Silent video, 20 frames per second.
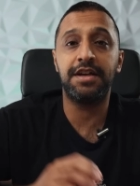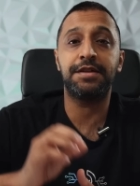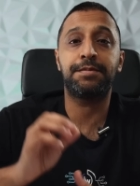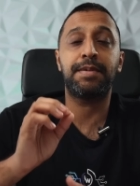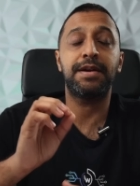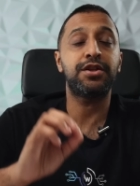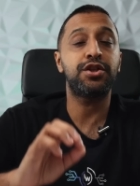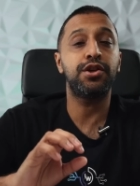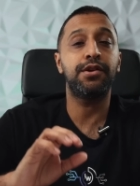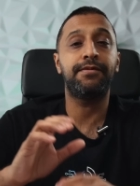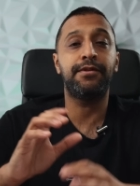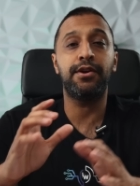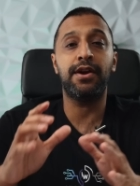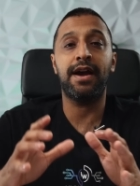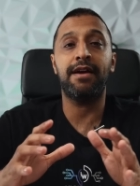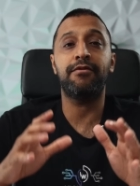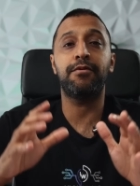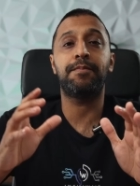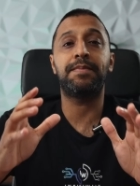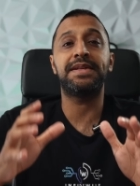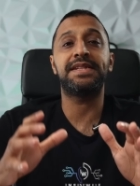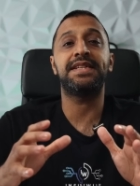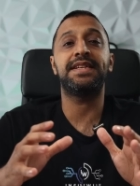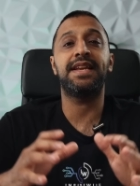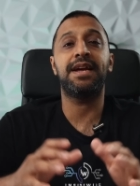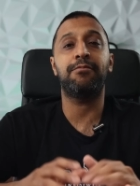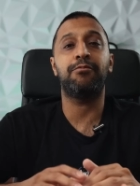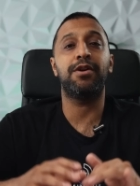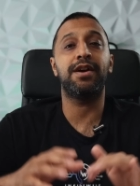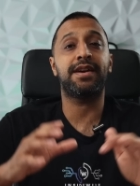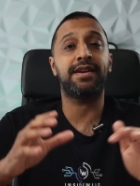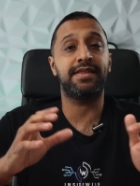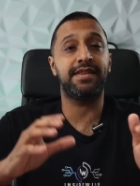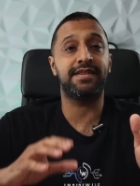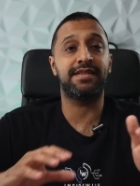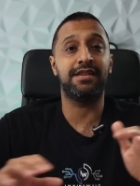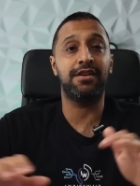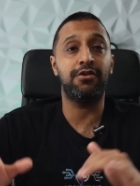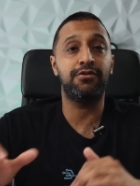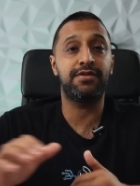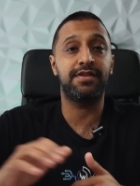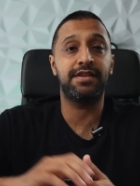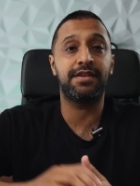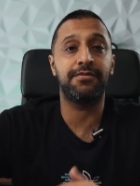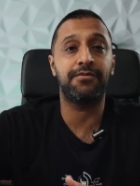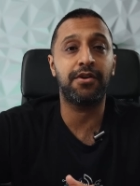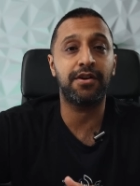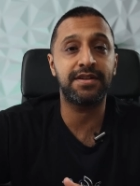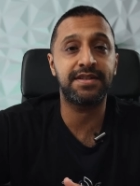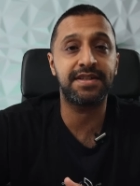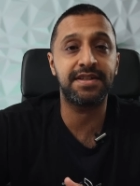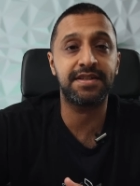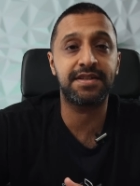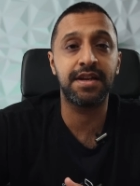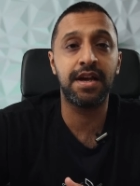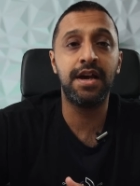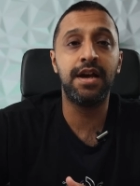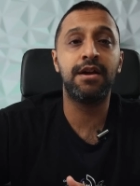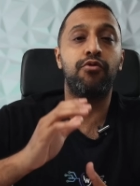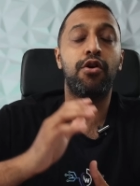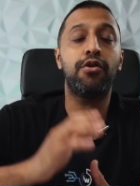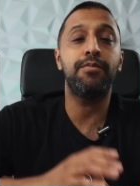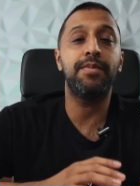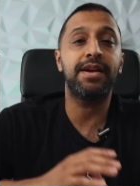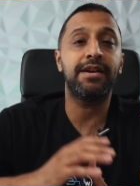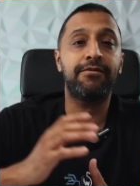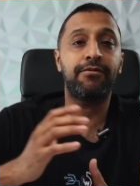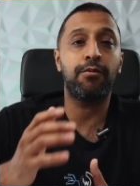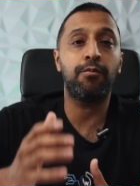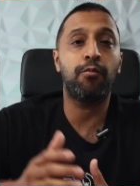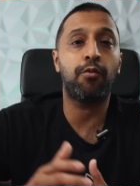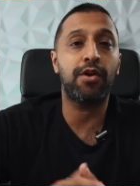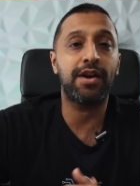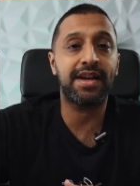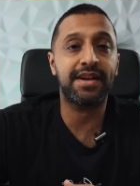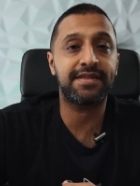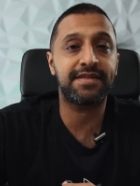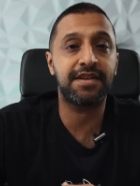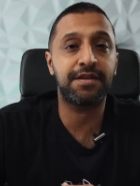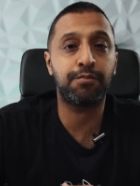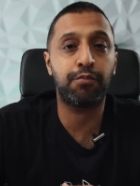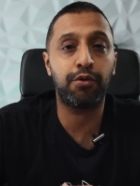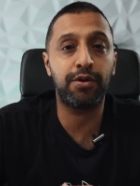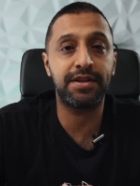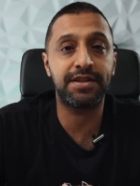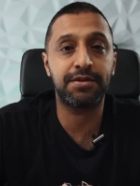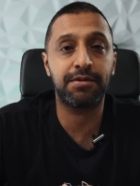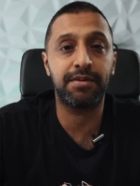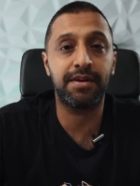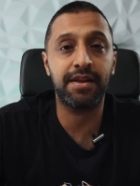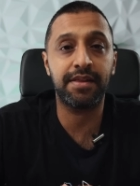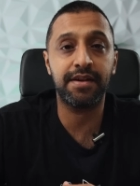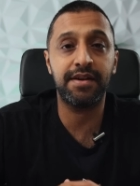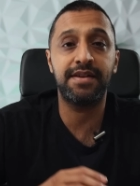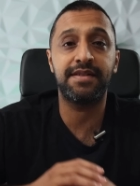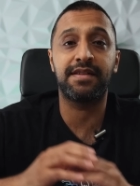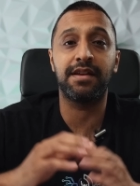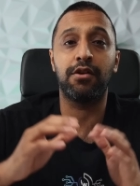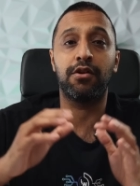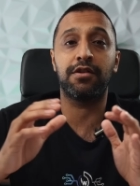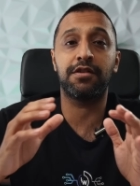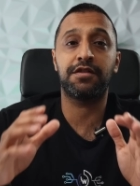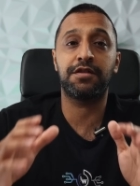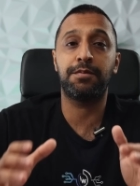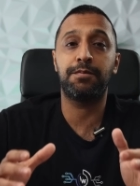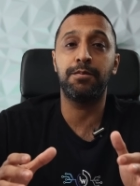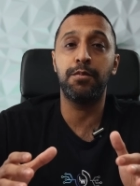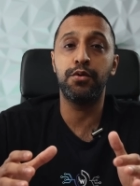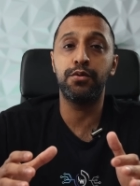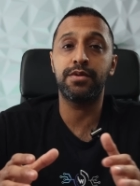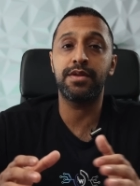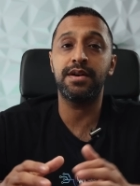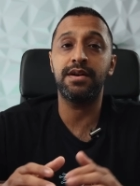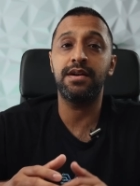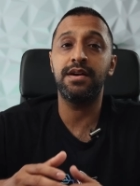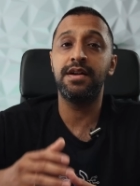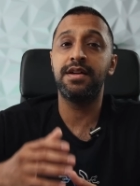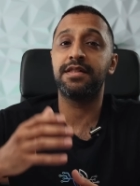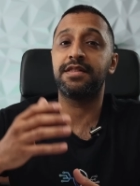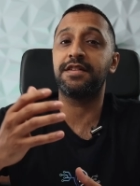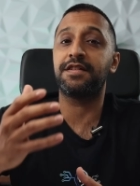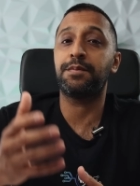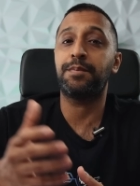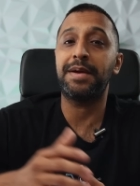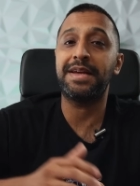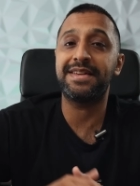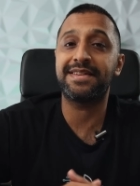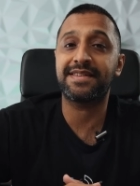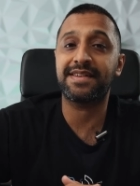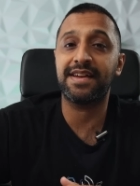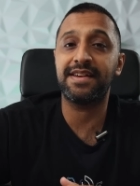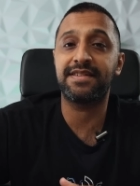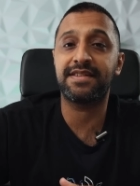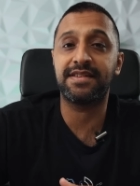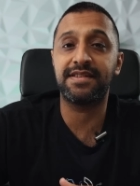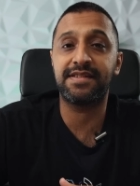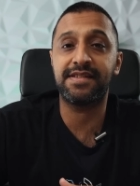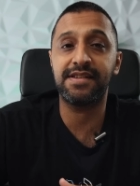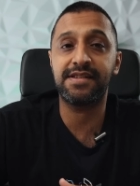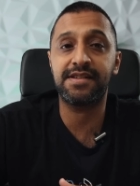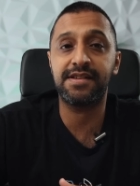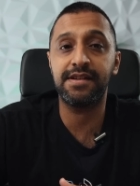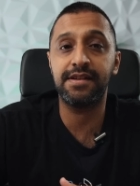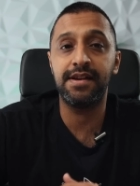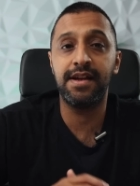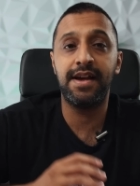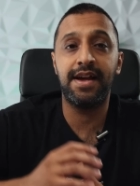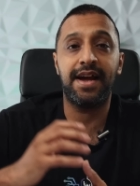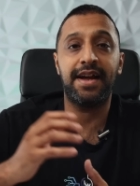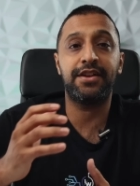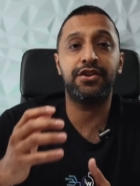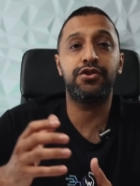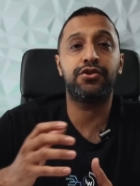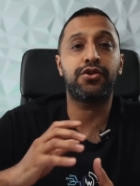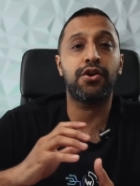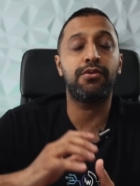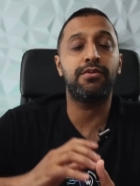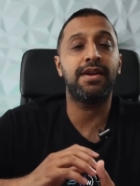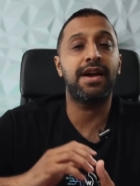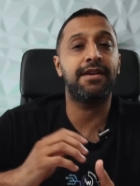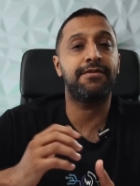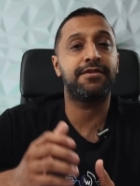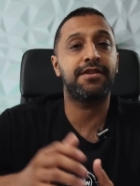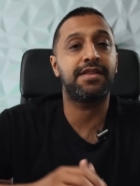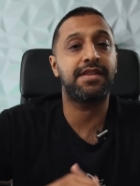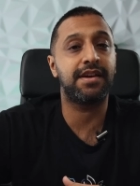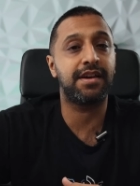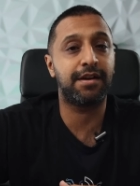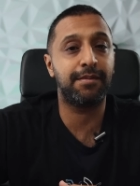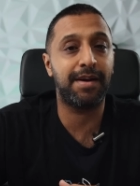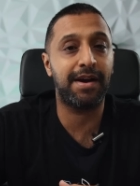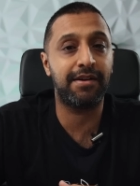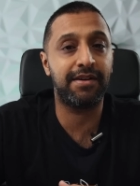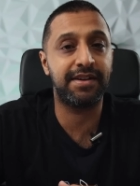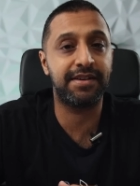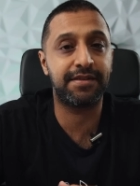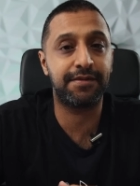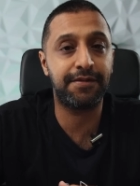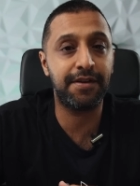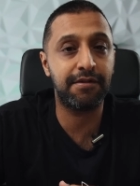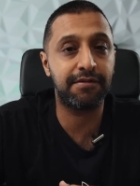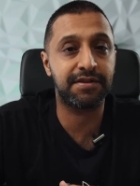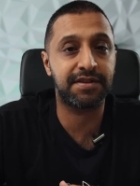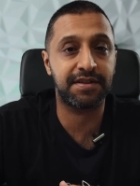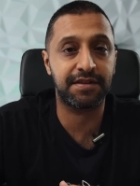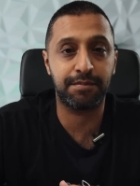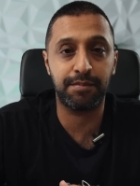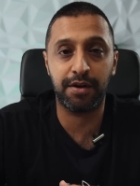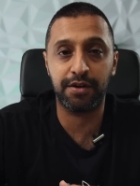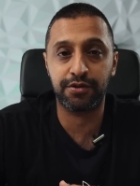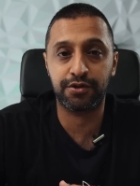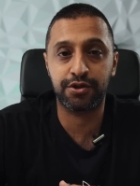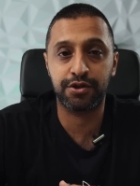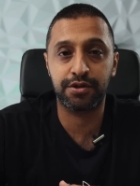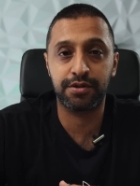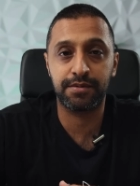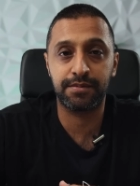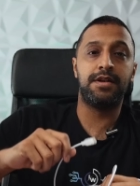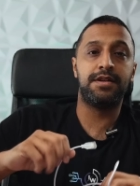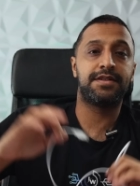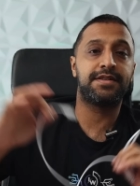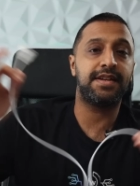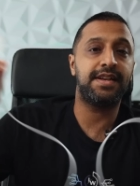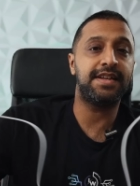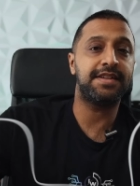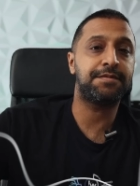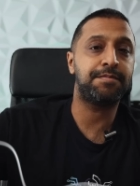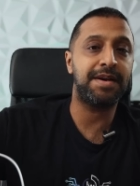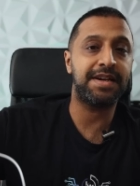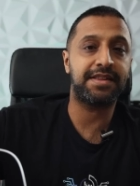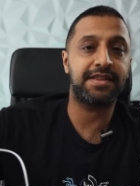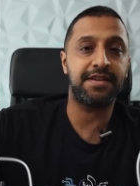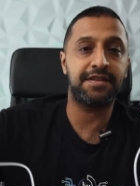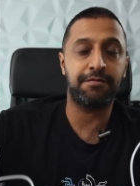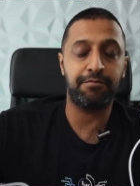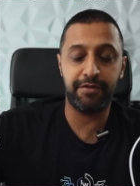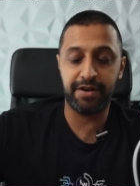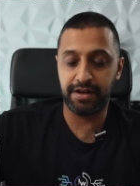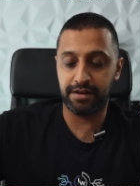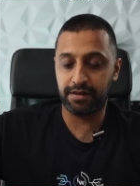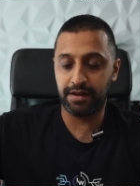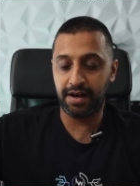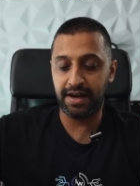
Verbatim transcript: Especially if you have a busy network and there's loads of devices, roaming from one access point to another is a lot smoother, the speed stays consistent, and you don't have to think about interference as much. So let's make this real.